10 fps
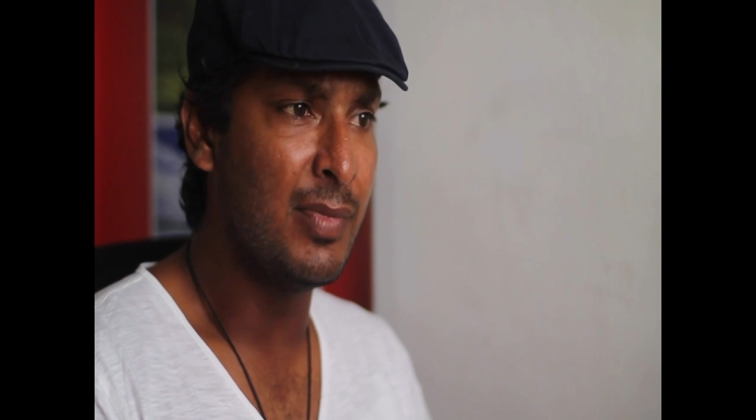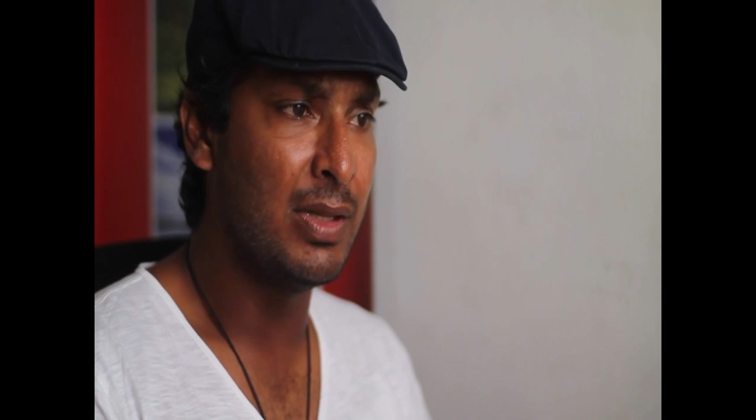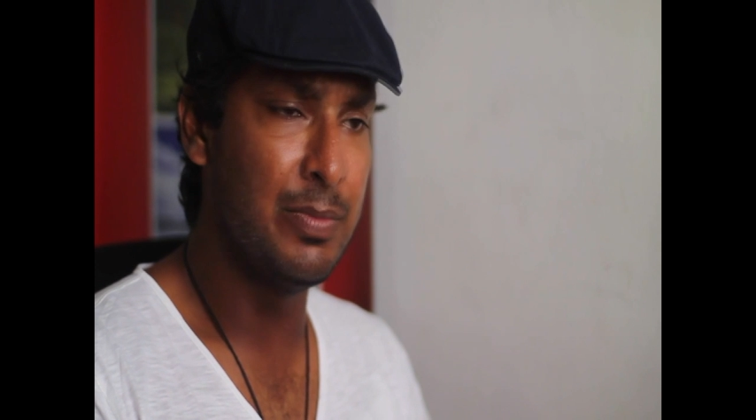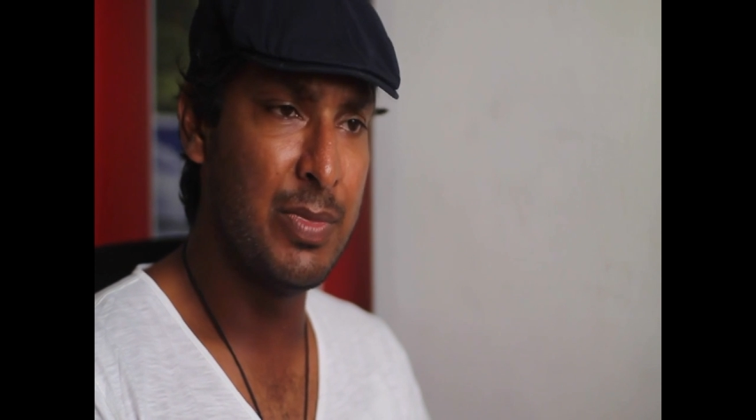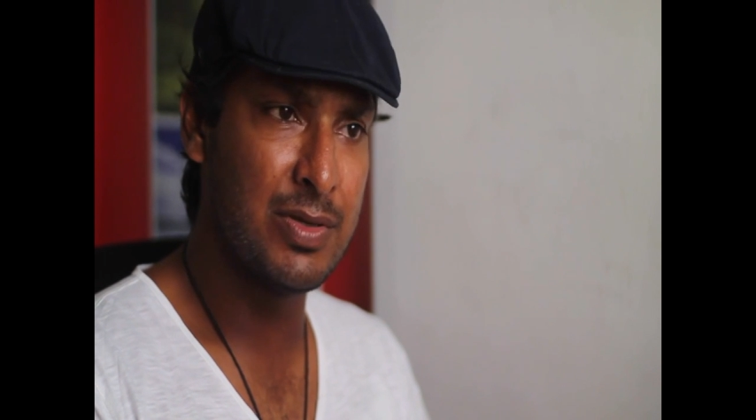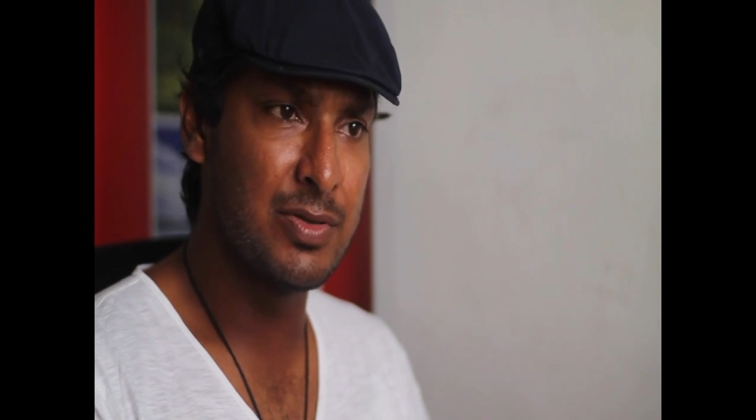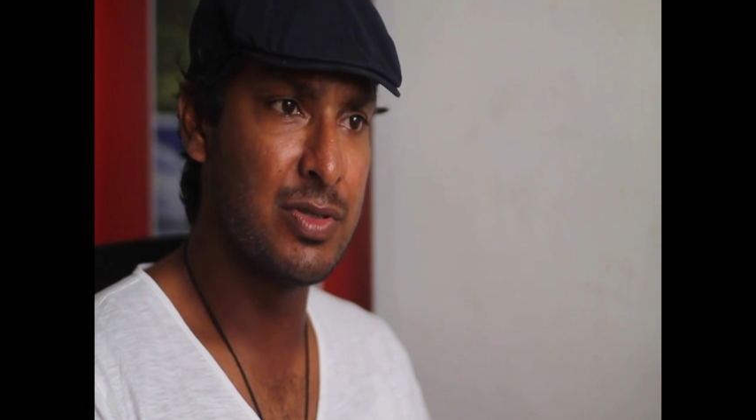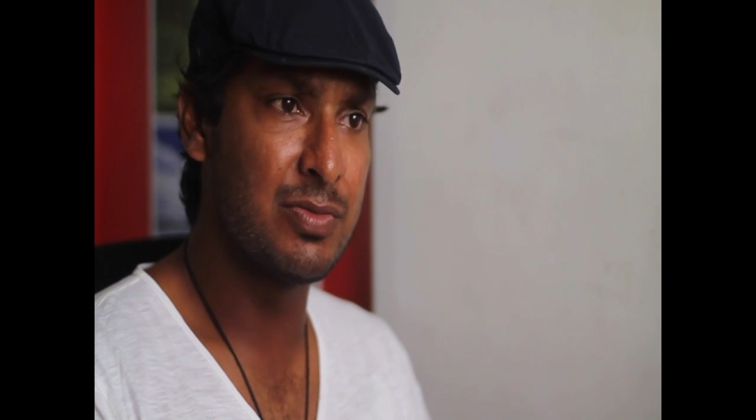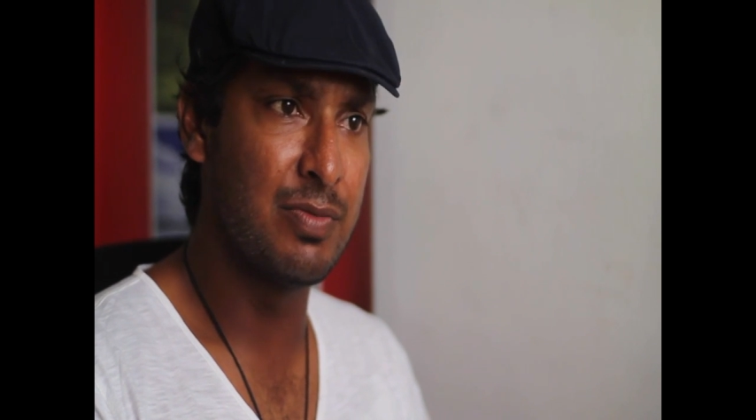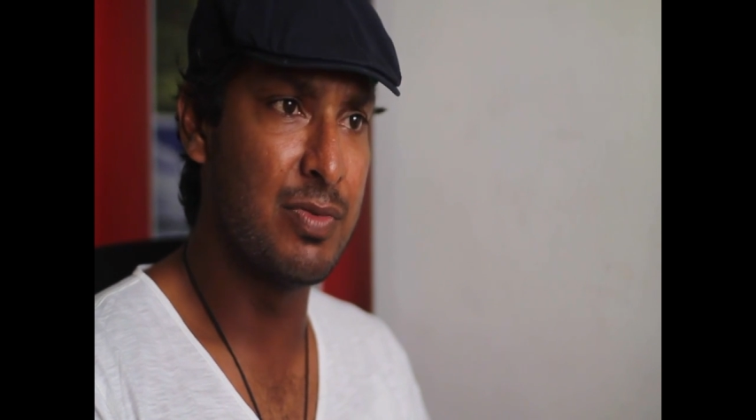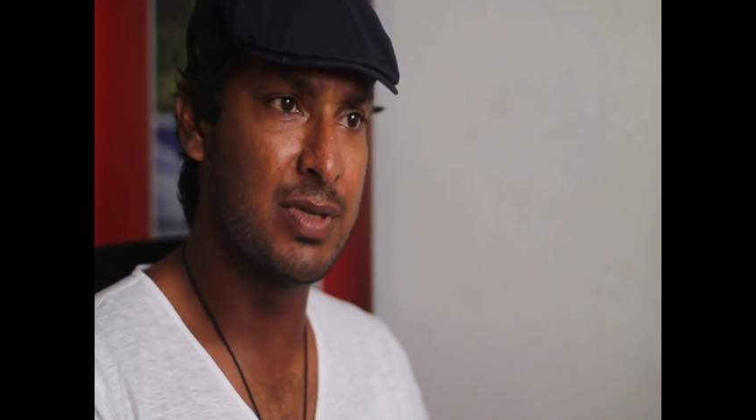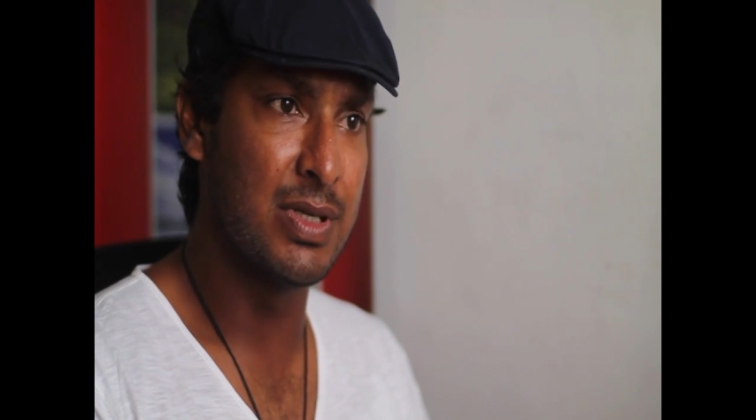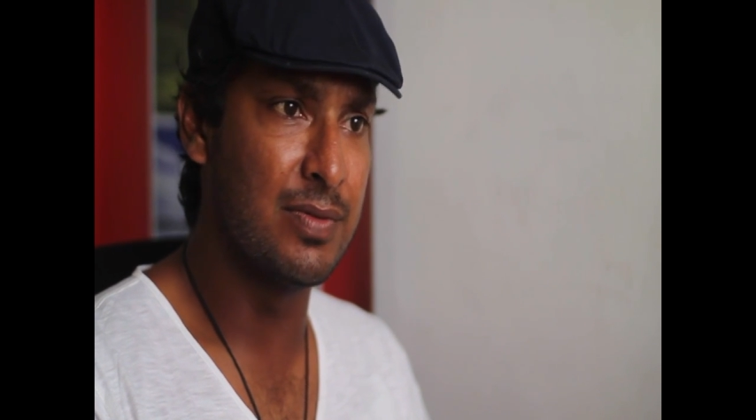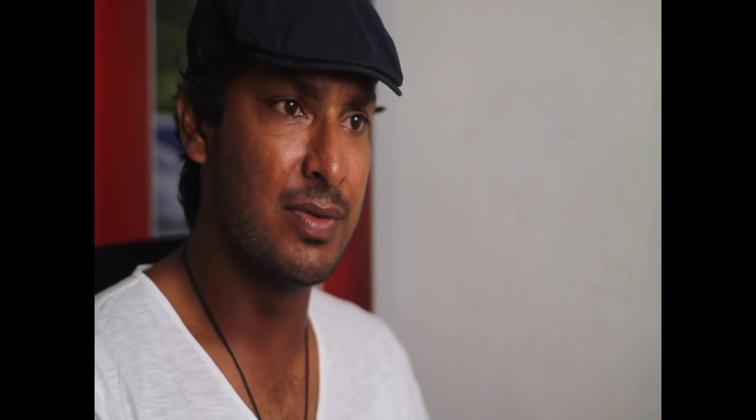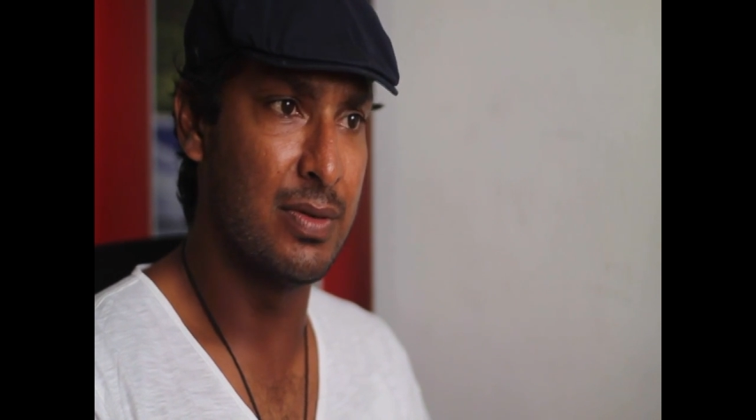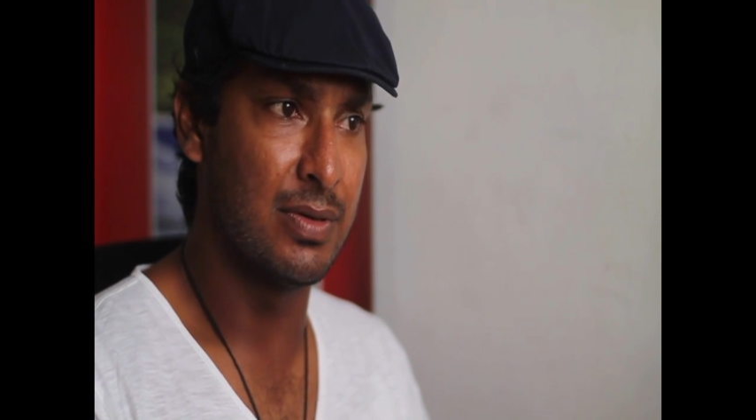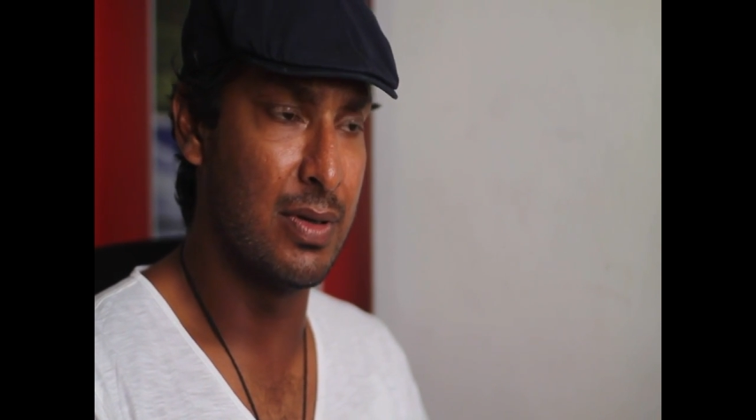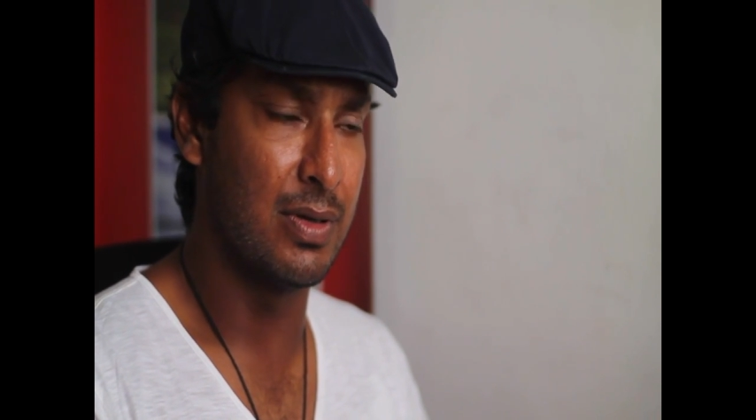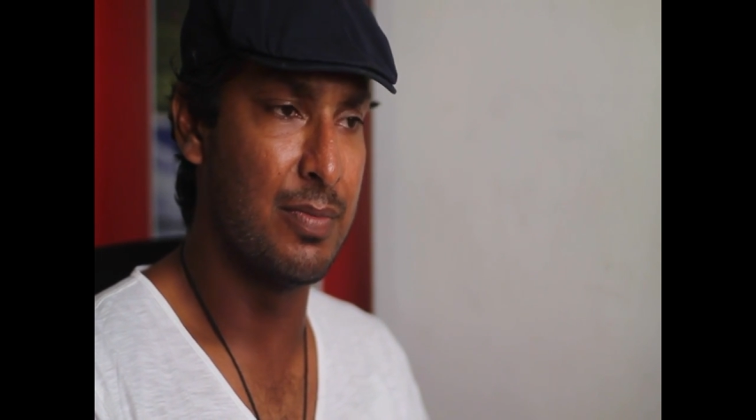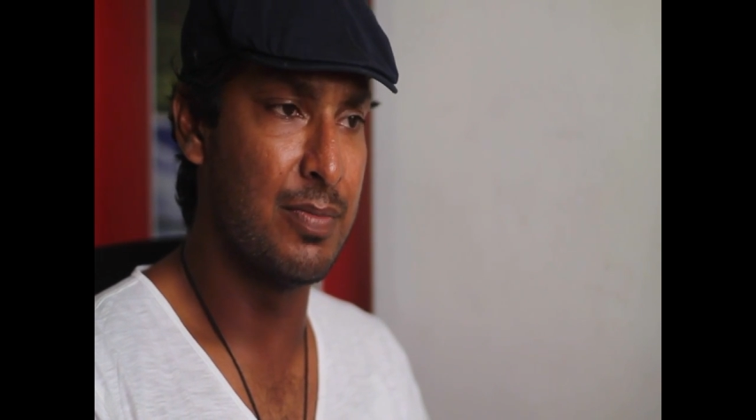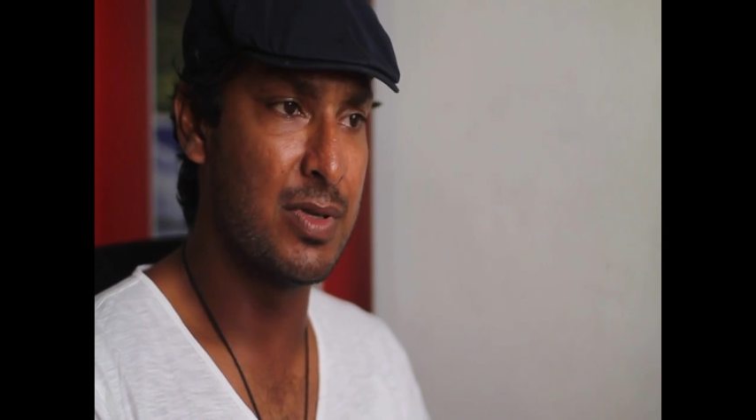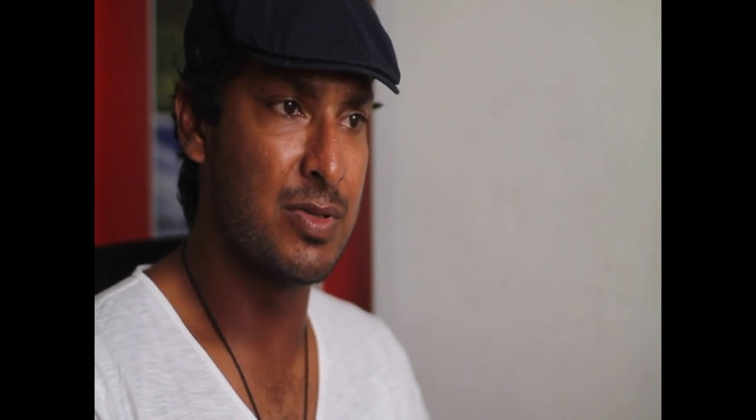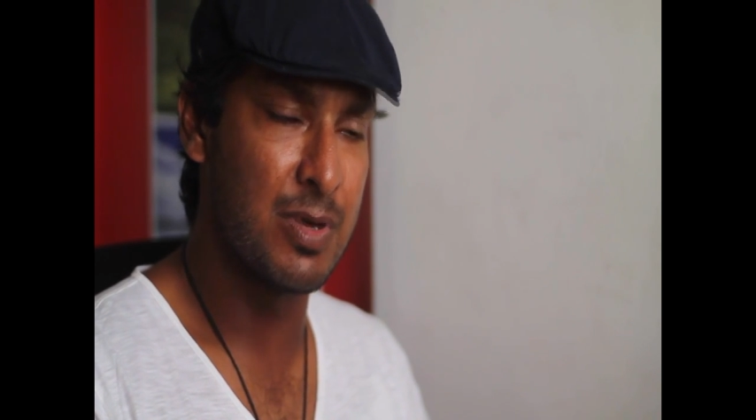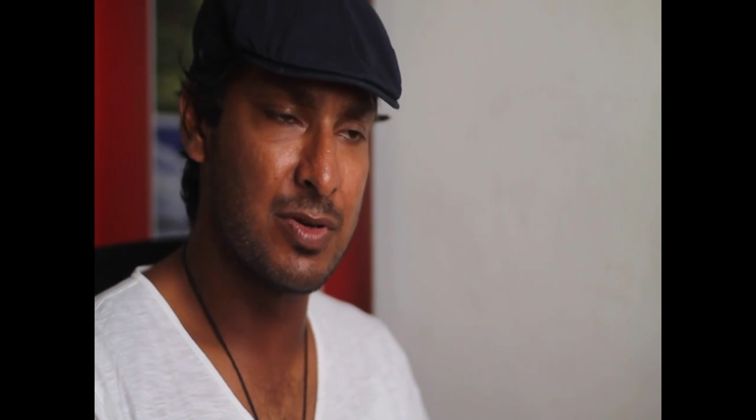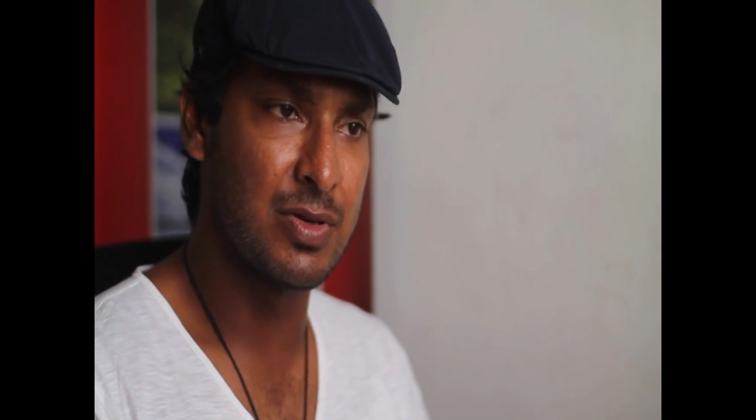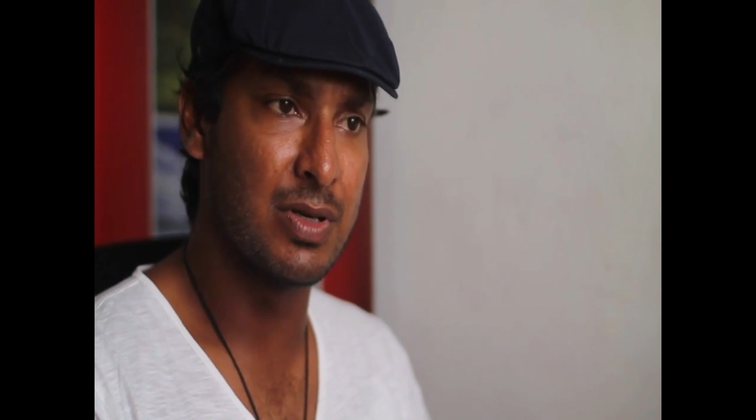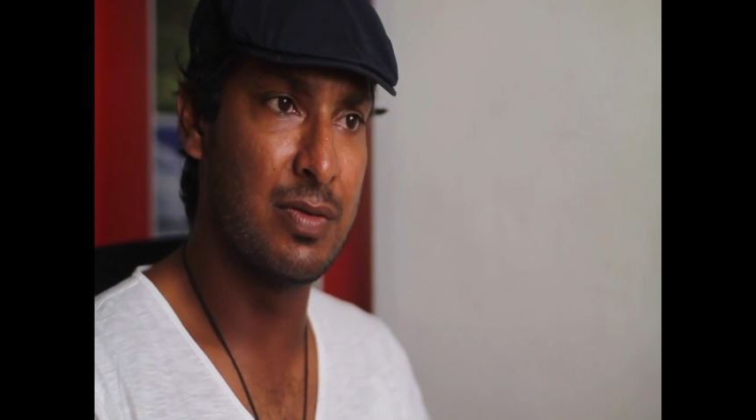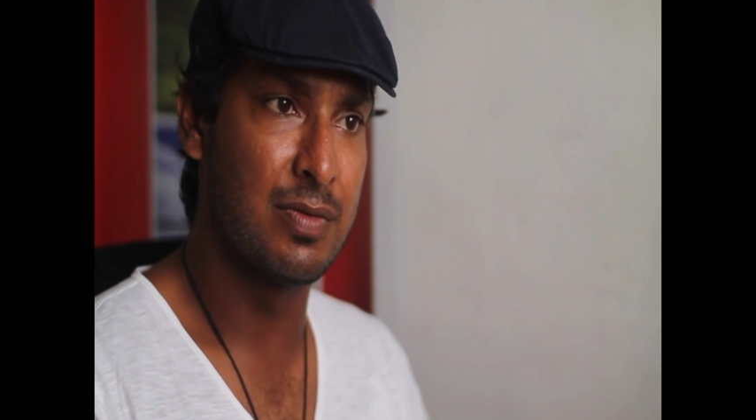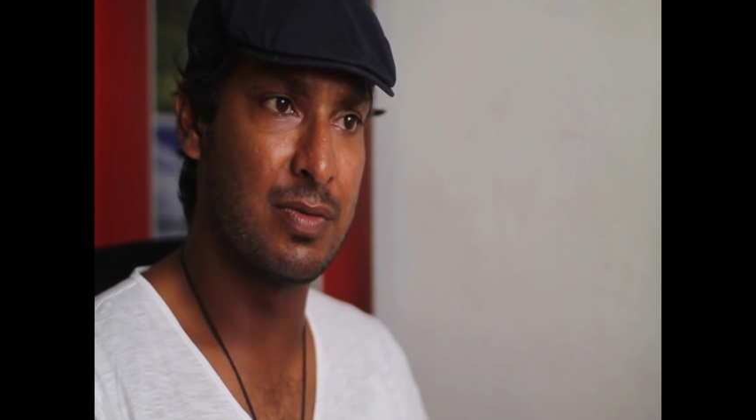The messages we've received, especially